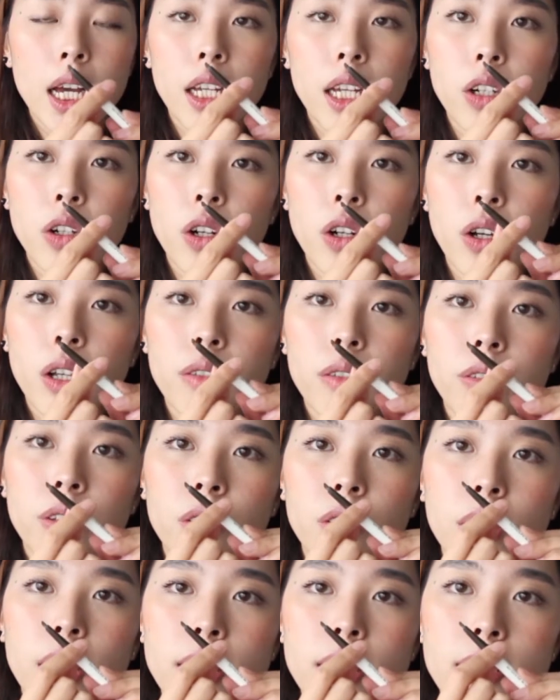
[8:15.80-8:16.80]
I don't know if
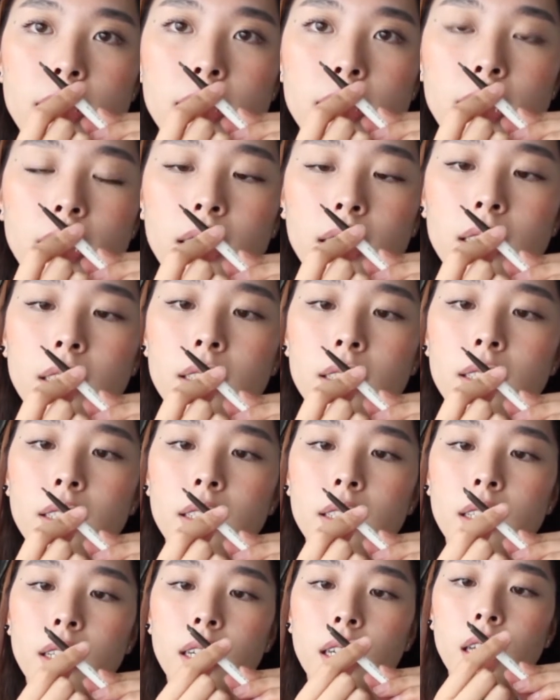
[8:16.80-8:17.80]
you can see it.
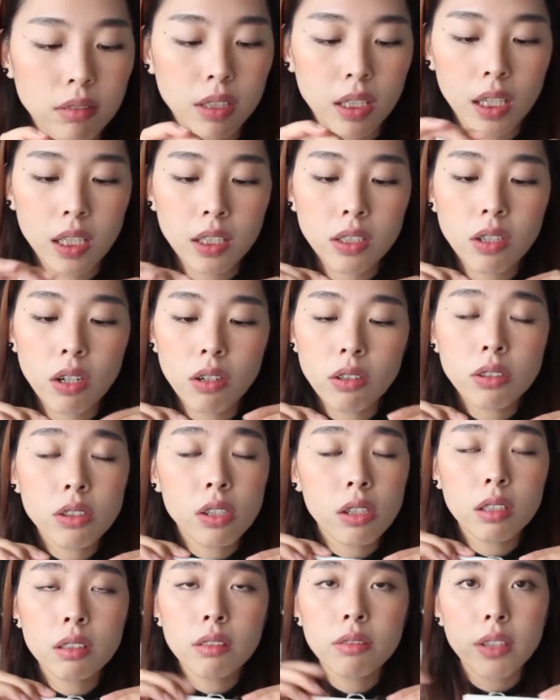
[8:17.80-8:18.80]
It goes
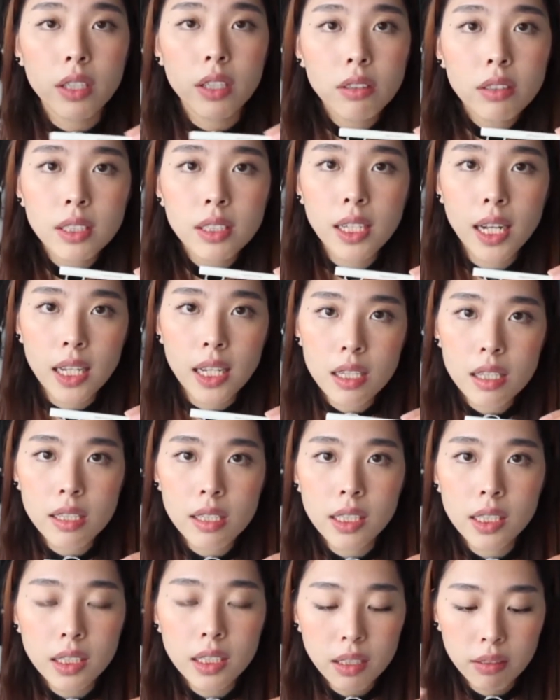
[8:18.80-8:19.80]
on very
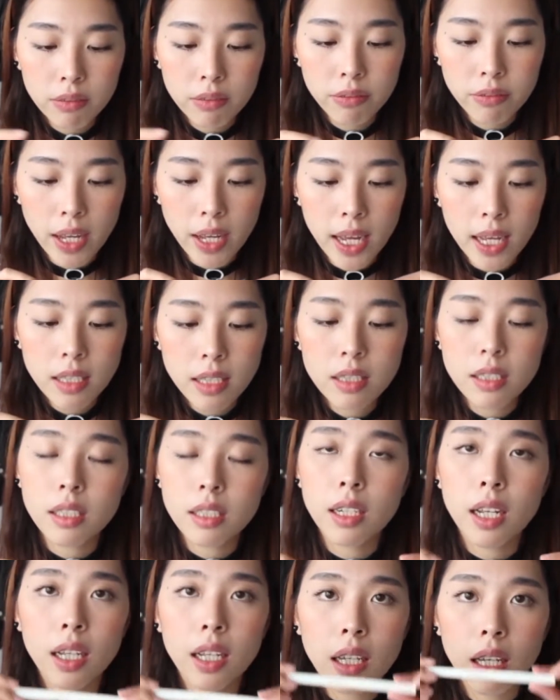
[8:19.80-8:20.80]
nicely and fast,
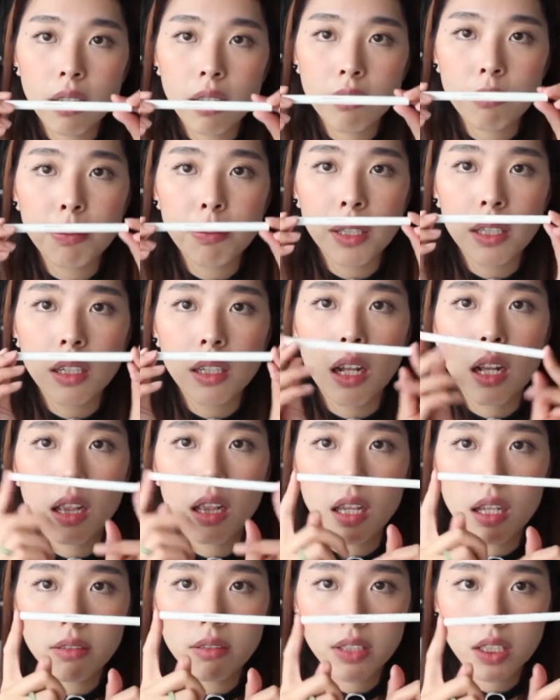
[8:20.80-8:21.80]
and I have been
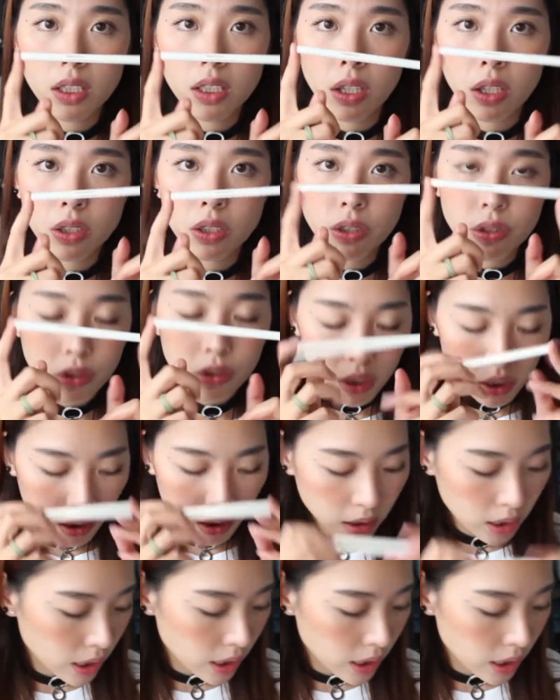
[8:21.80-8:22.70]
loving using